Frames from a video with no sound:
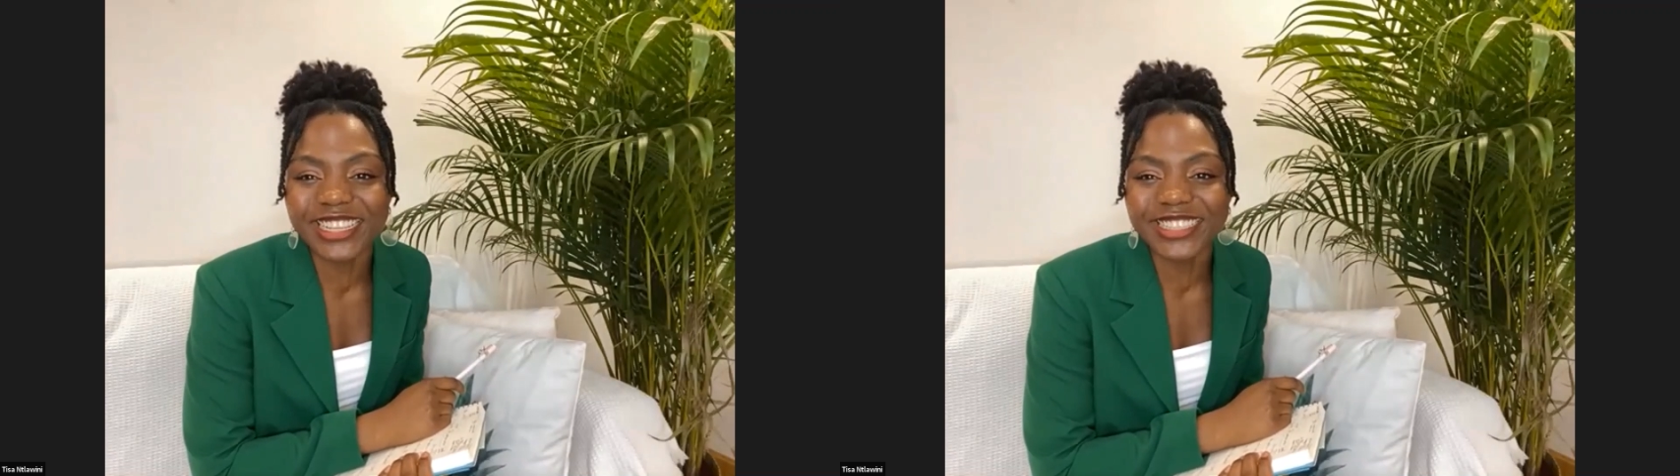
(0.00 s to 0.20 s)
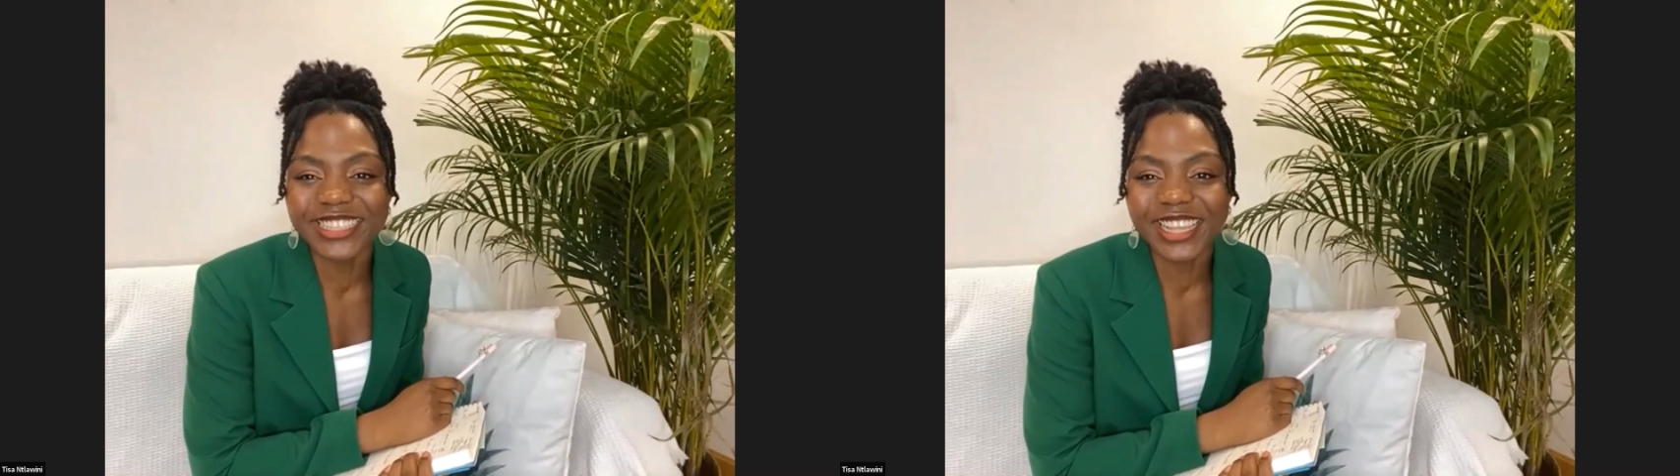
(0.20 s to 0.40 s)

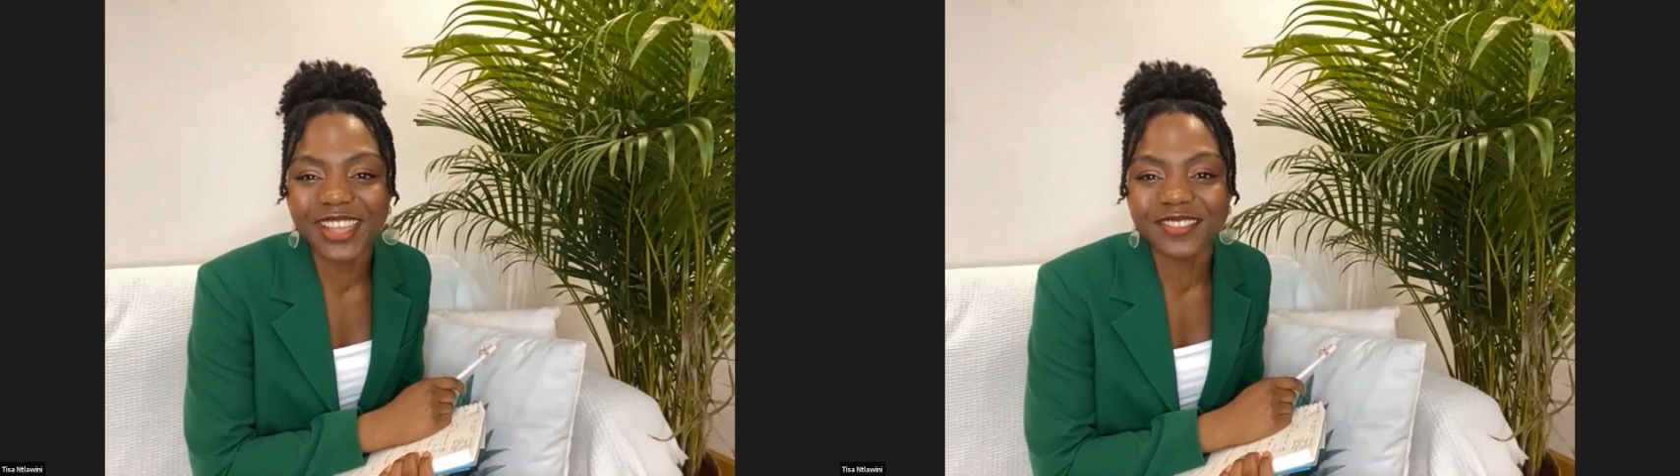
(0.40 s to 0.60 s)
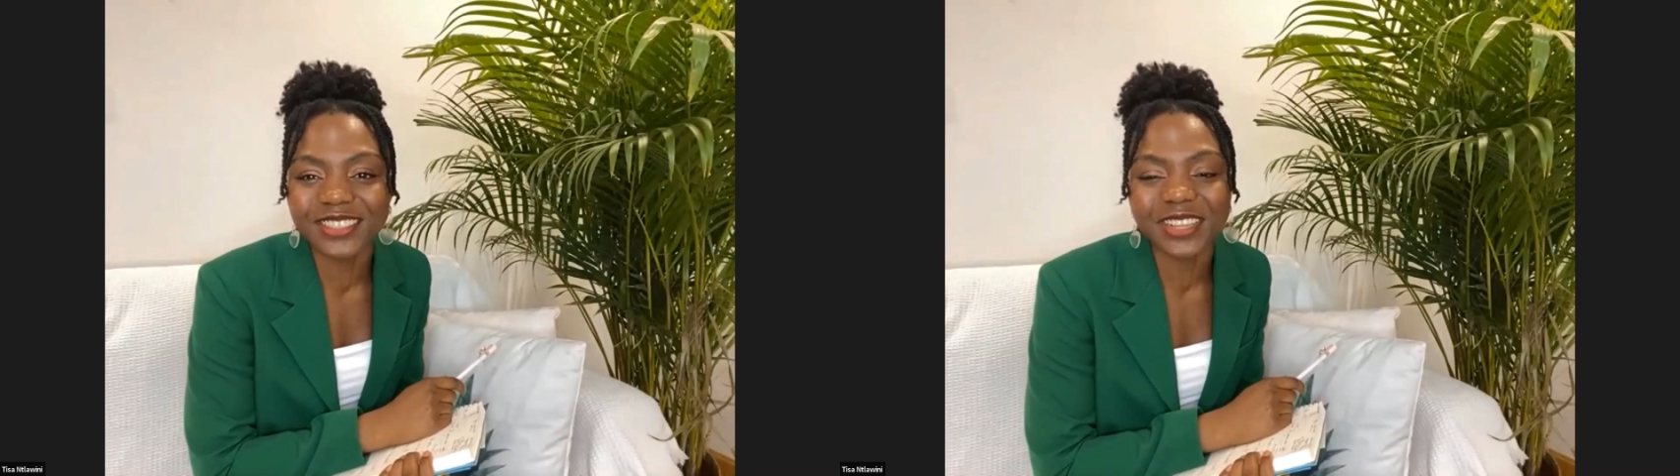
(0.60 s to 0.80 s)

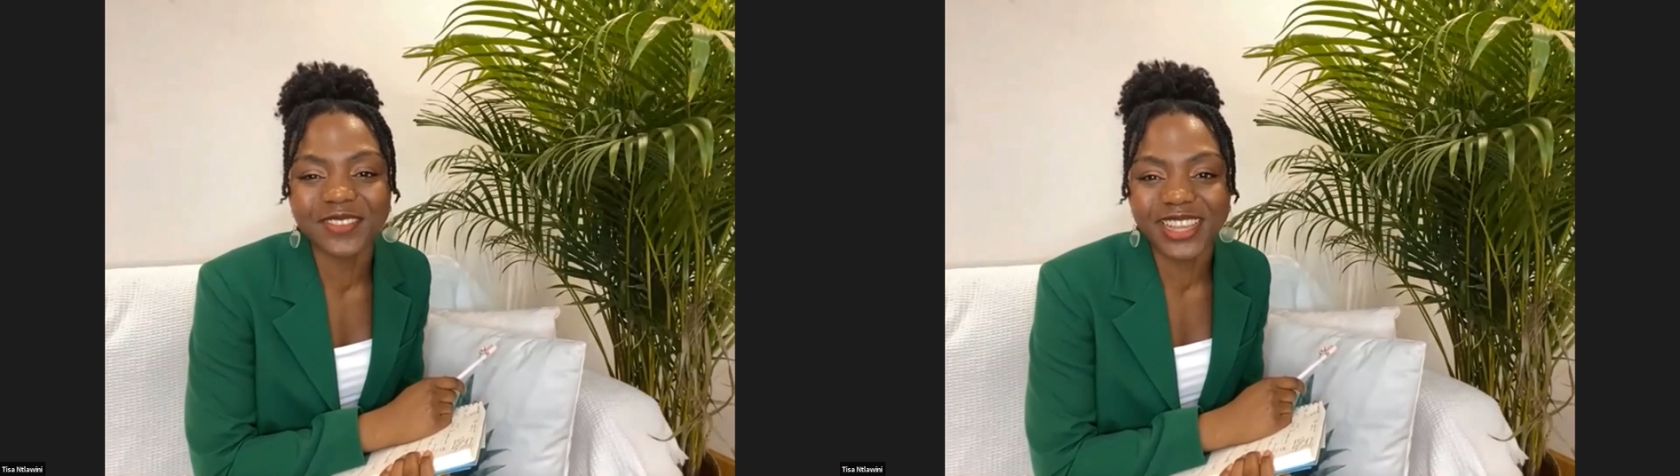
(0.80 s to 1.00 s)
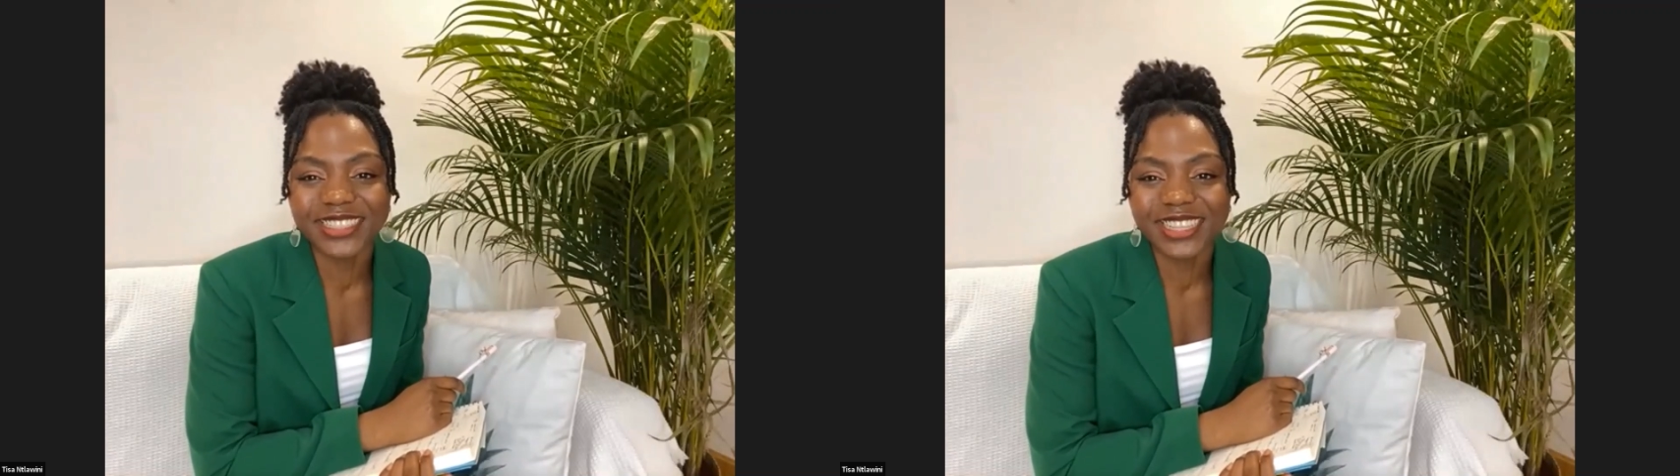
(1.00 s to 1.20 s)
ETFs in
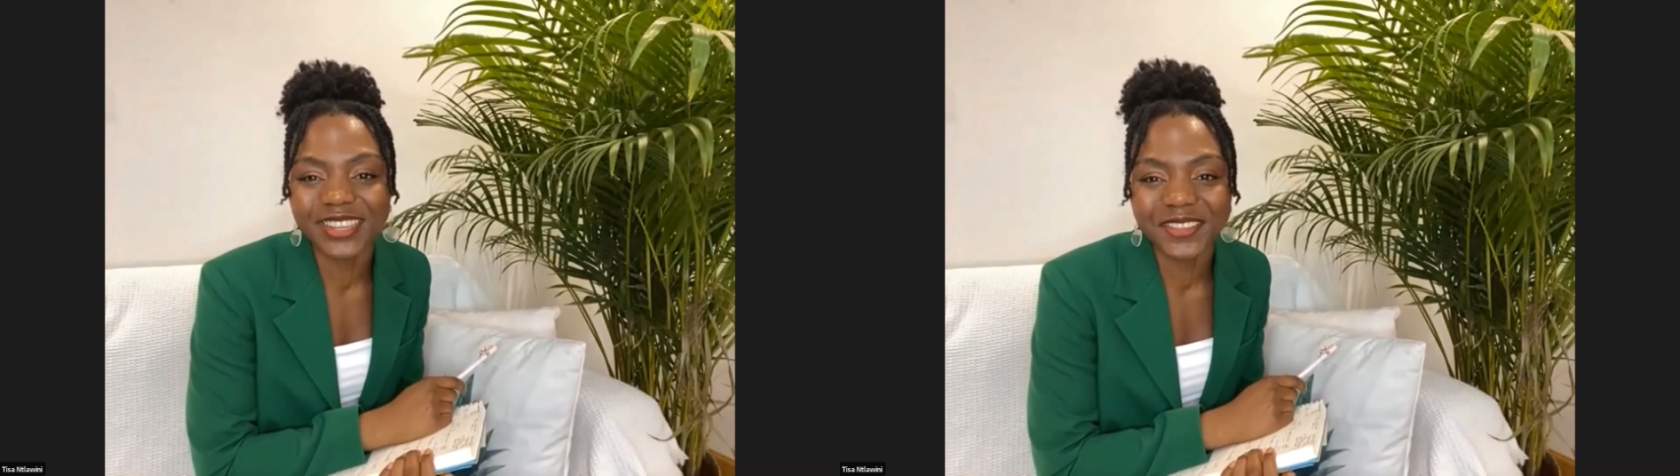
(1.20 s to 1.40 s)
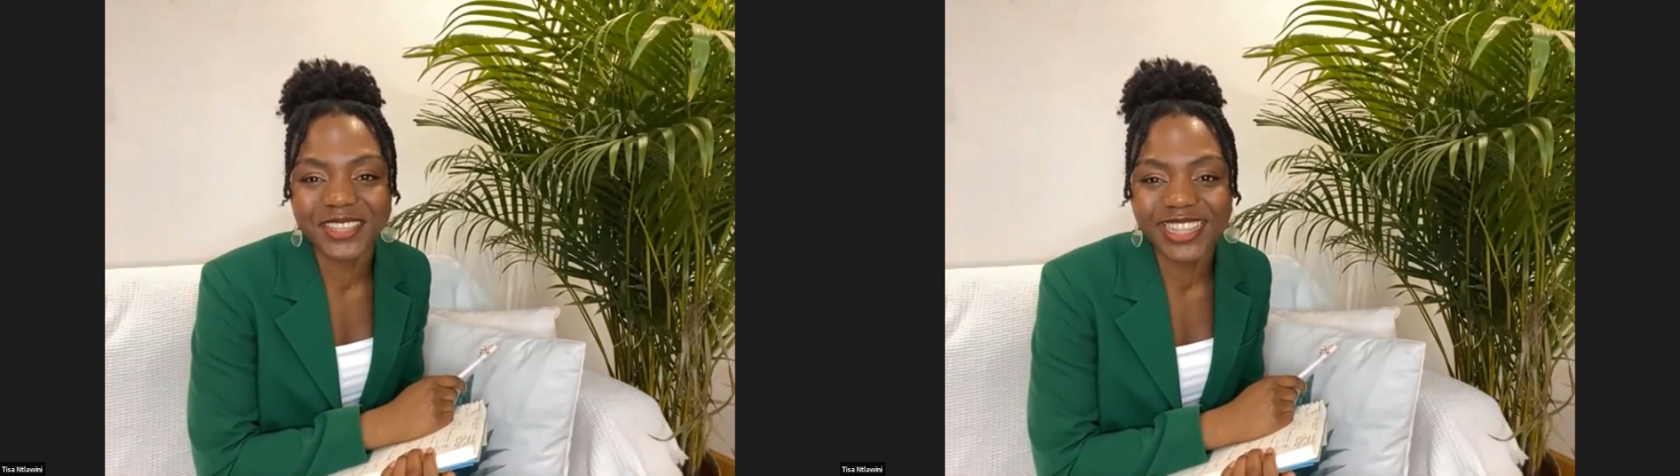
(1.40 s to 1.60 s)
my
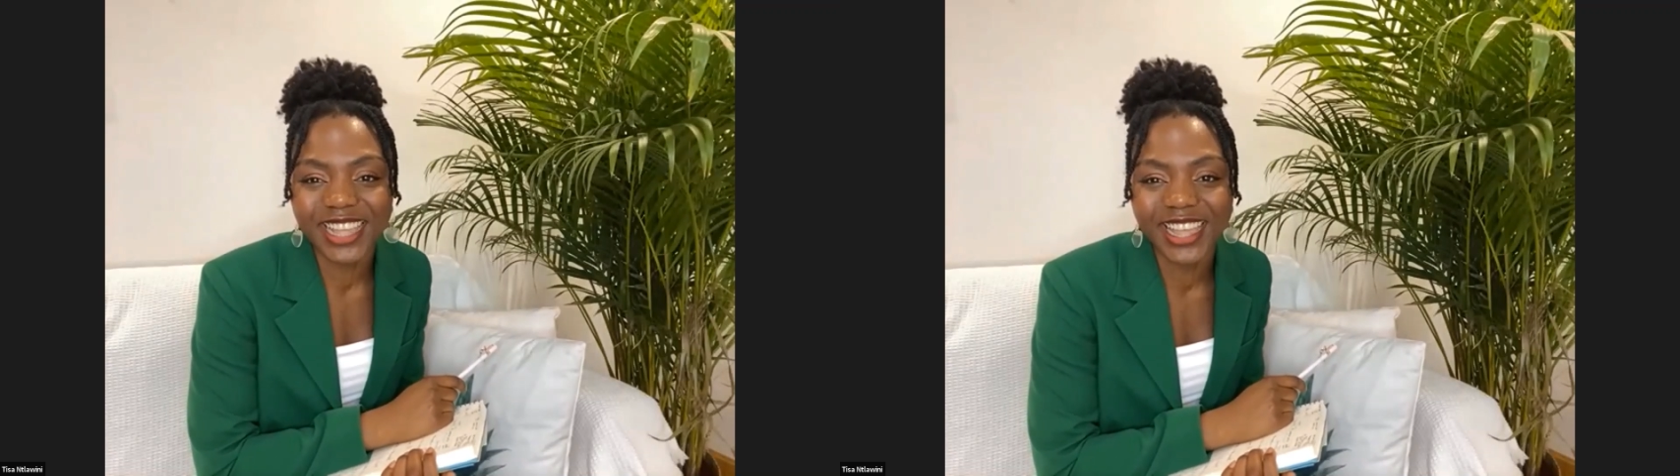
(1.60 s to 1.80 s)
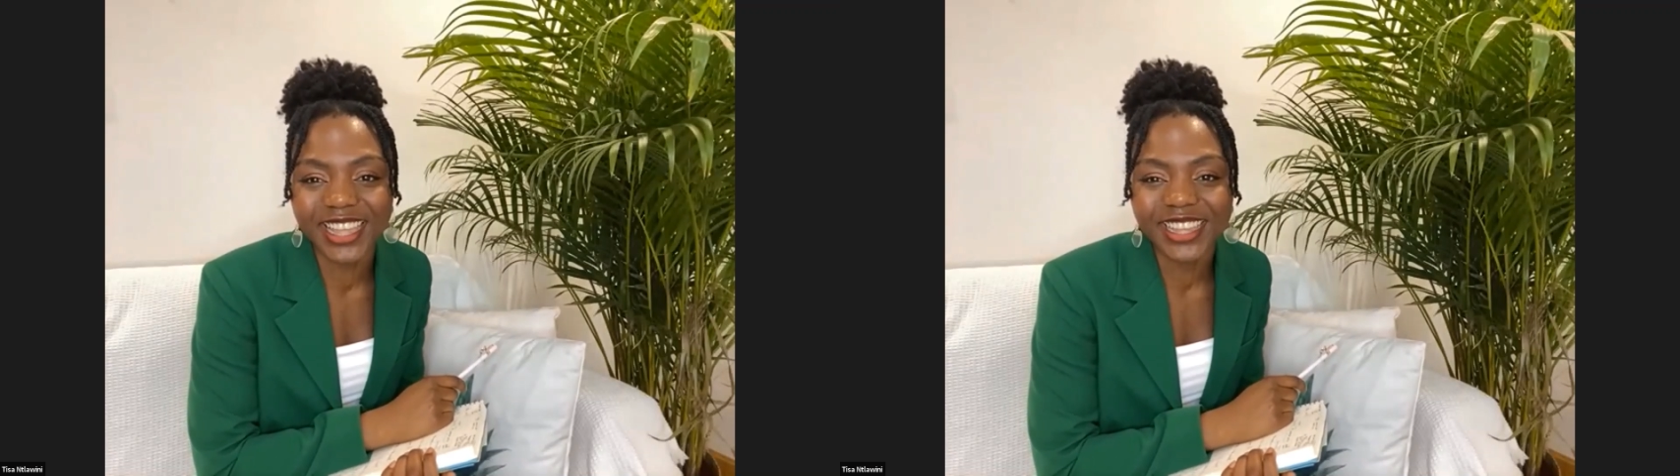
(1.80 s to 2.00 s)

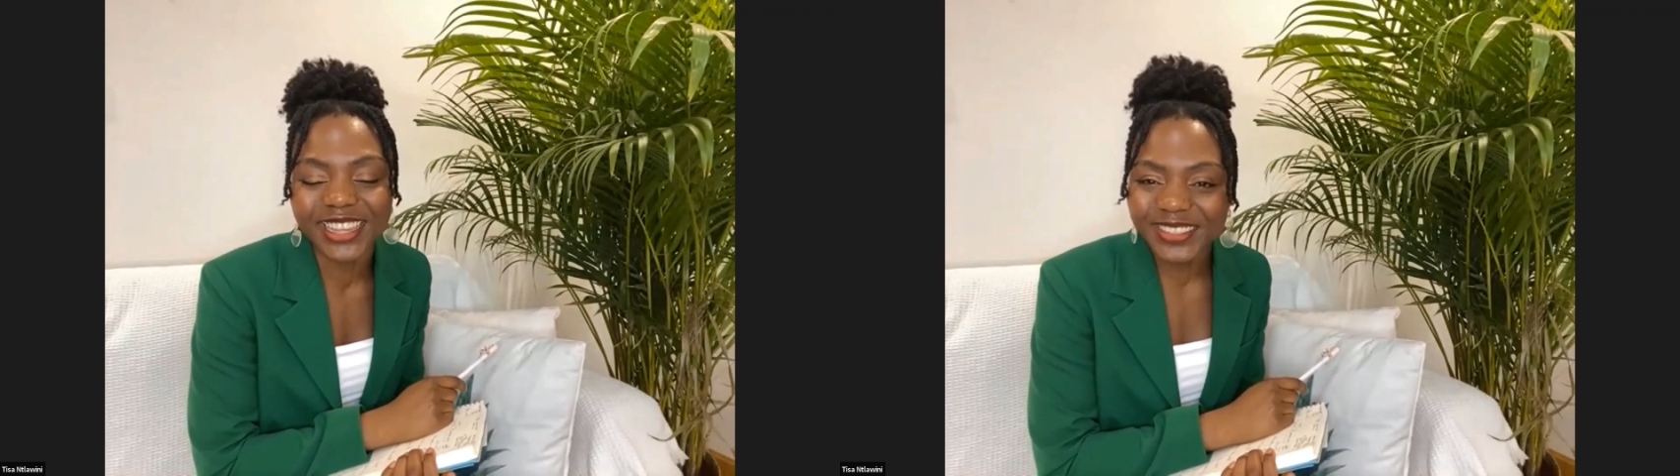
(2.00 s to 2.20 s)
TFSA.